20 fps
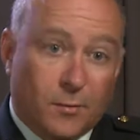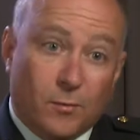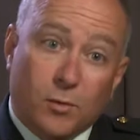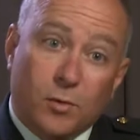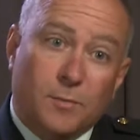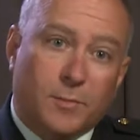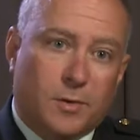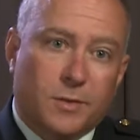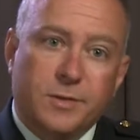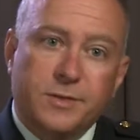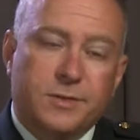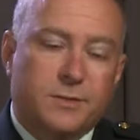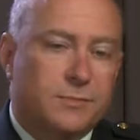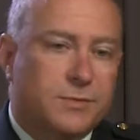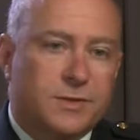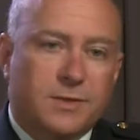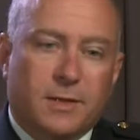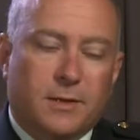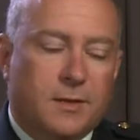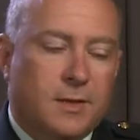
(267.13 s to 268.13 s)
rumors. There
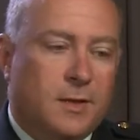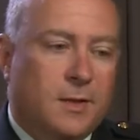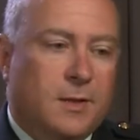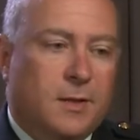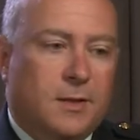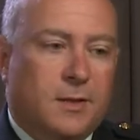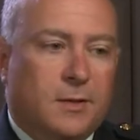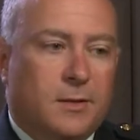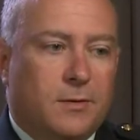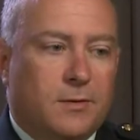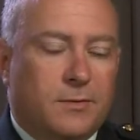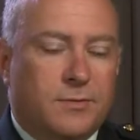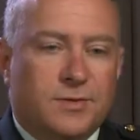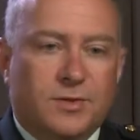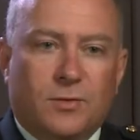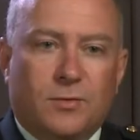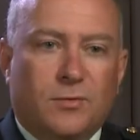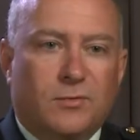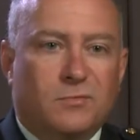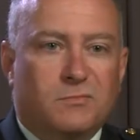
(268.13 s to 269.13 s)
was
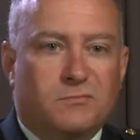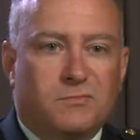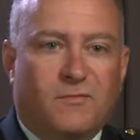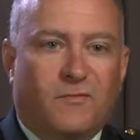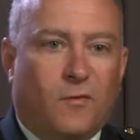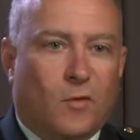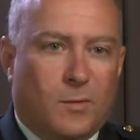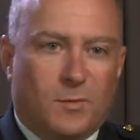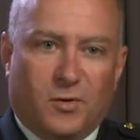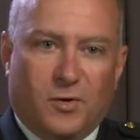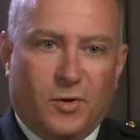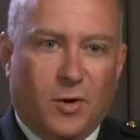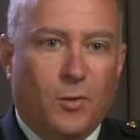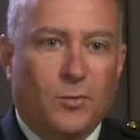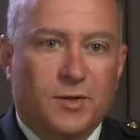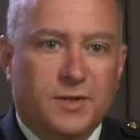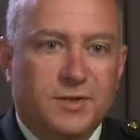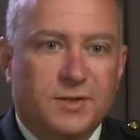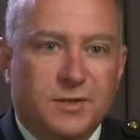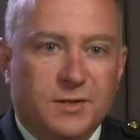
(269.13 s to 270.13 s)
no formal
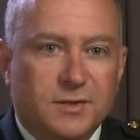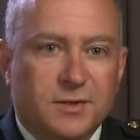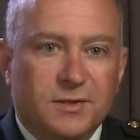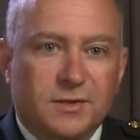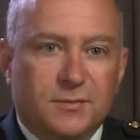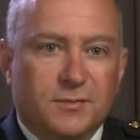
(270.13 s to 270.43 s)
notices.